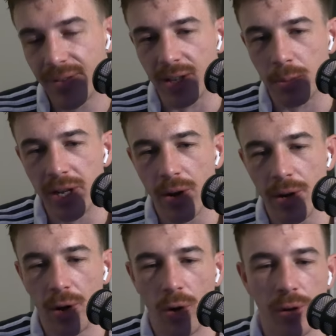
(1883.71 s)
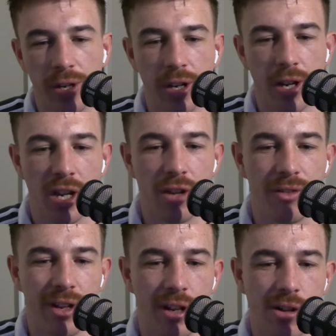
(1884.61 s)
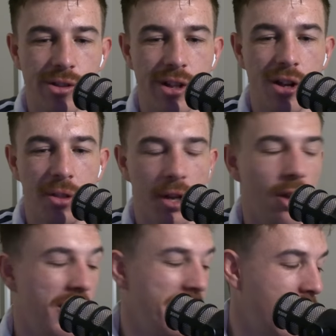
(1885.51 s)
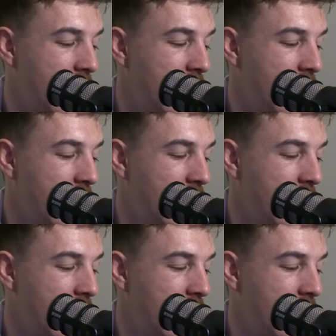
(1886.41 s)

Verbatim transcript: that's been going on over on the on the line.